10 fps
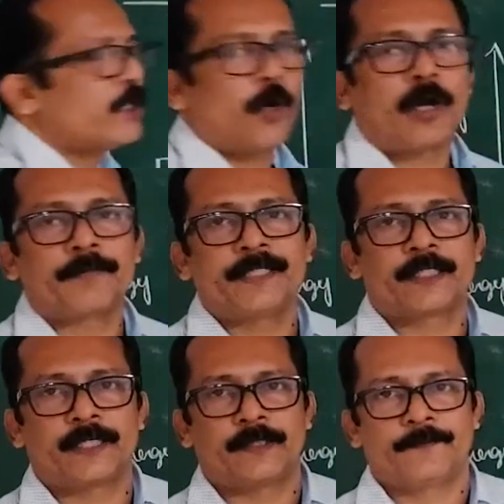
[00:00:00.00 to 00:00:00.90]

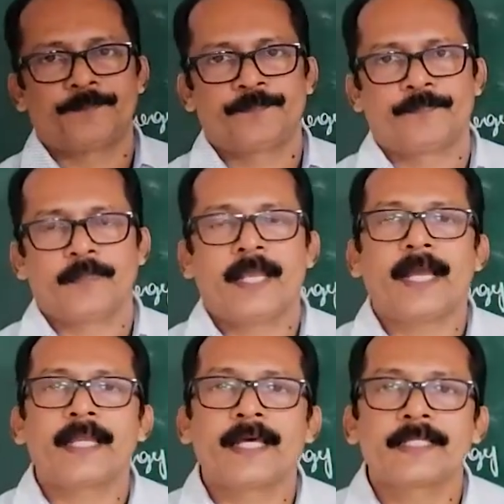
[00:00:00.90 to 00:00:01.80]
orbital,
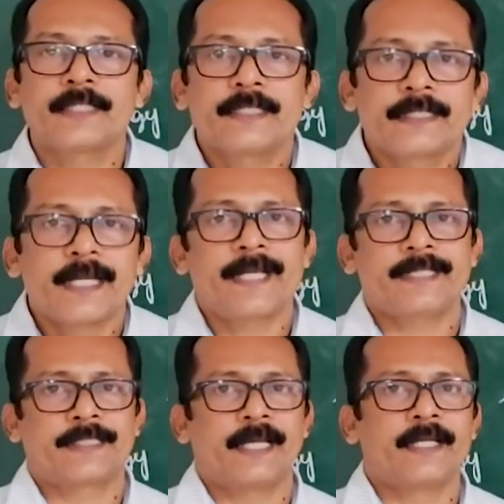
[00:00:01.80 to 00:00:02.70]
energy is
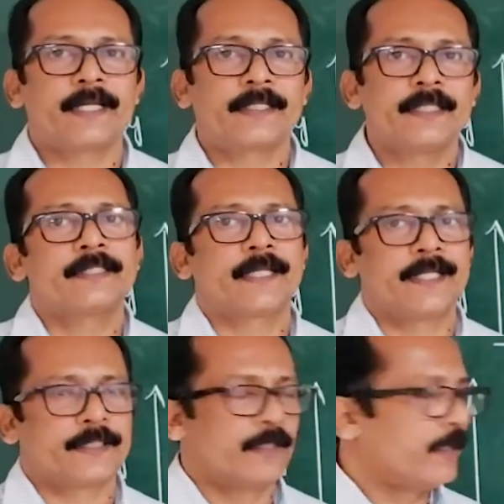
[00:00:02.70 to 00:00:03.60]
raised.
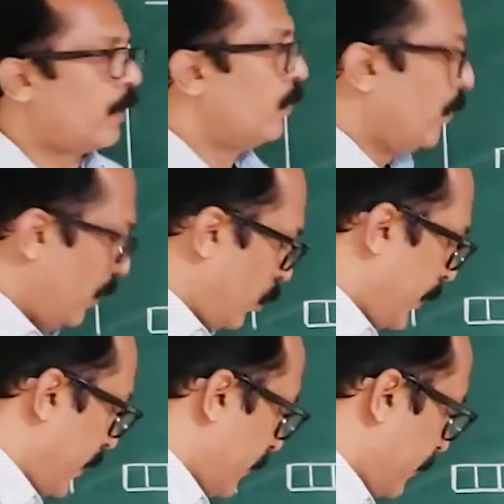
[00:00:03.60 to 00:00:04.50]
Now, look
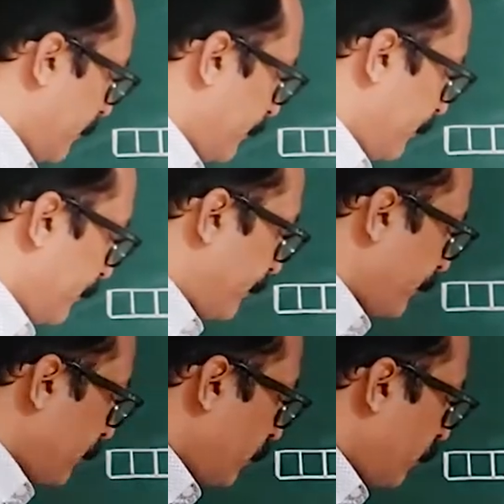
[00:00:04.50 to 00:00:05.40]
here.
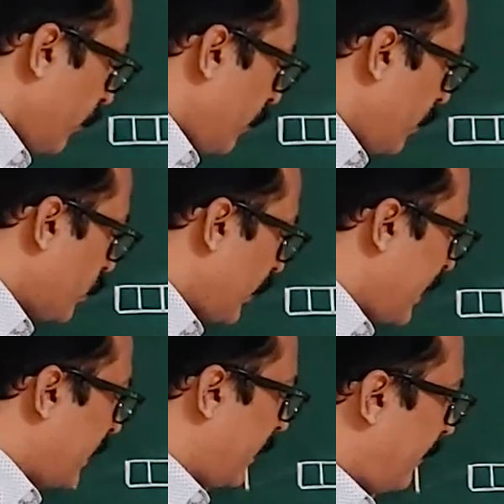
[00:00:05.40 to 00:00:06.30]
So
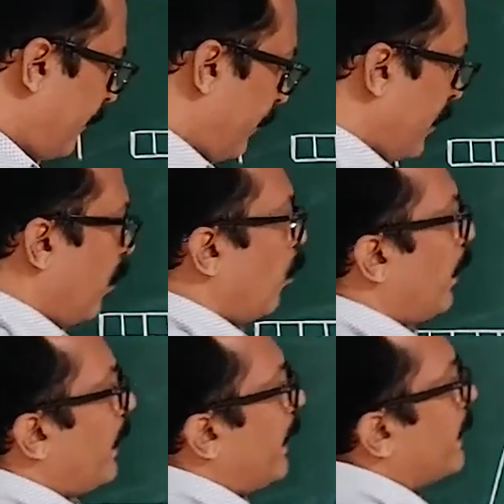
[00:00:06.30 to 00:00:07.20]
here,
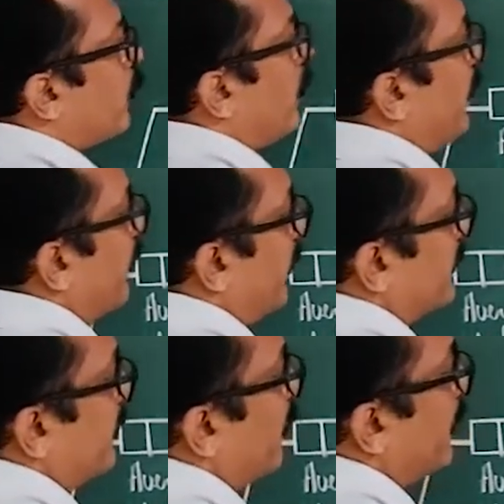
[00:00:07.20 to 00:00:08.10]
when electron enters into